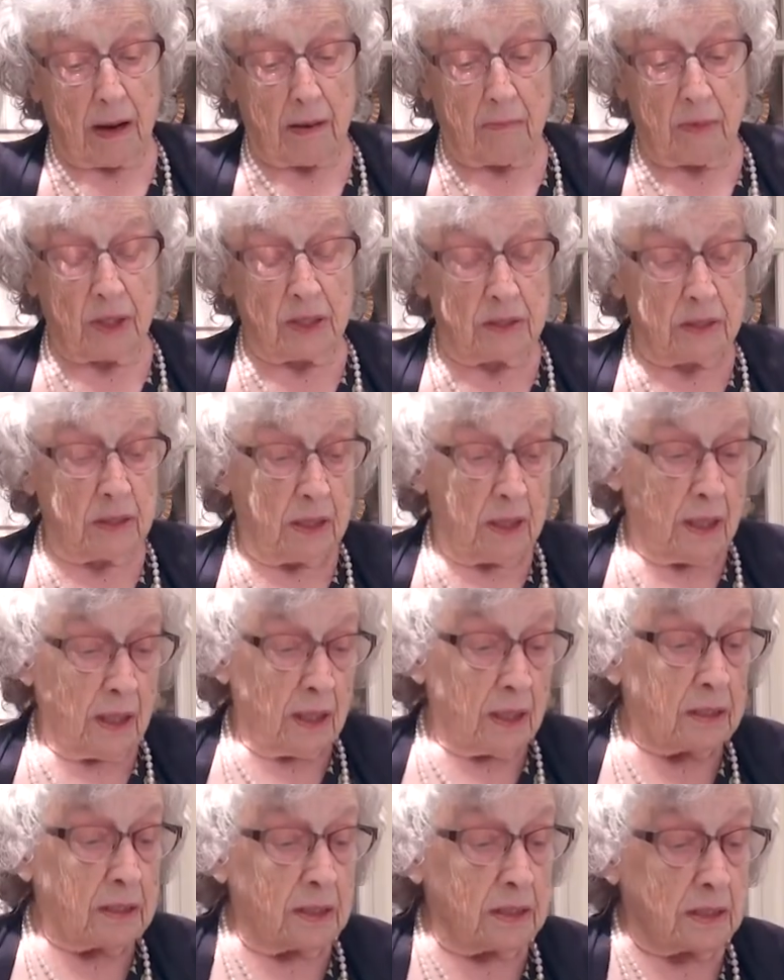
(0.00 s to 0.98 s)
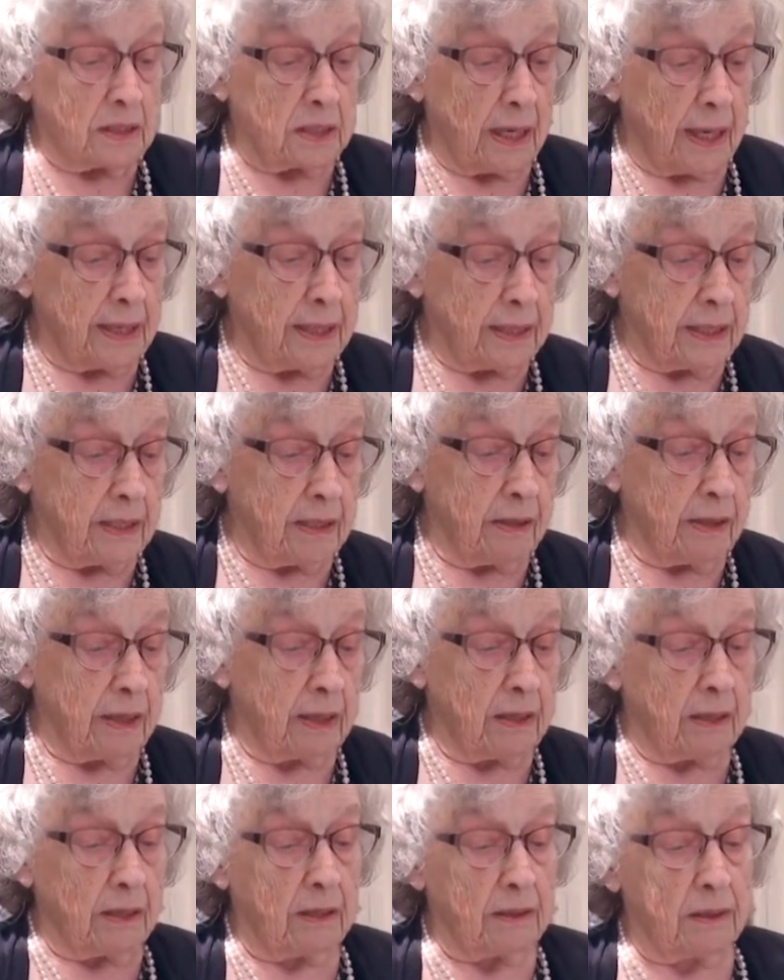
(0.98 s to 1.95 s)
I mean, this lady
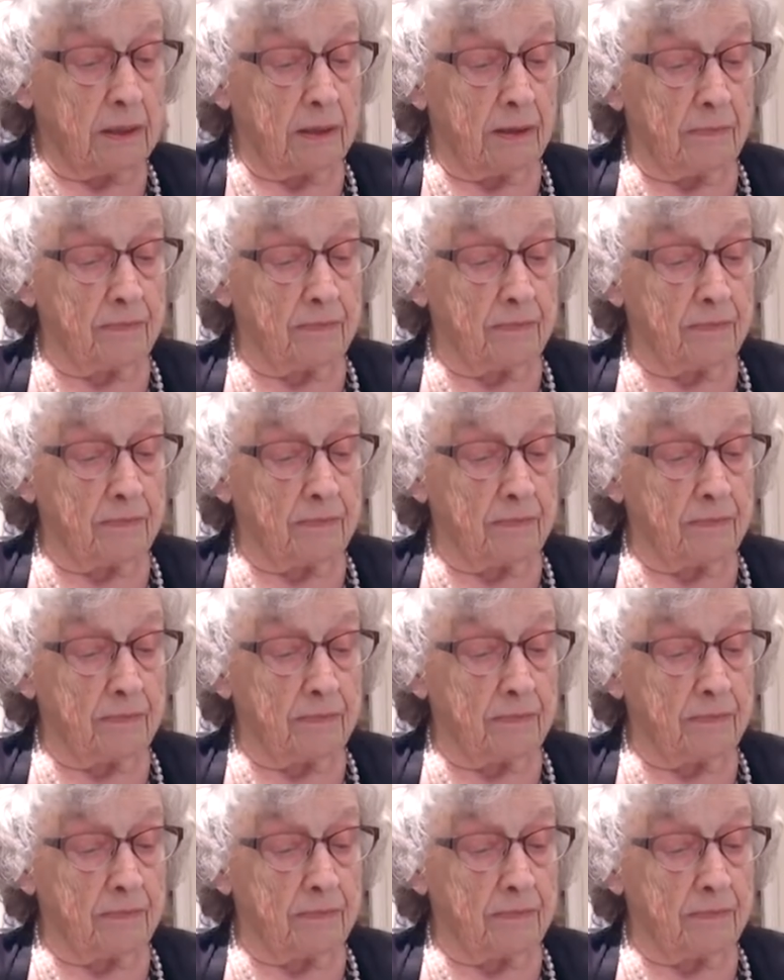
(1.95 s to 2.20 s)
here,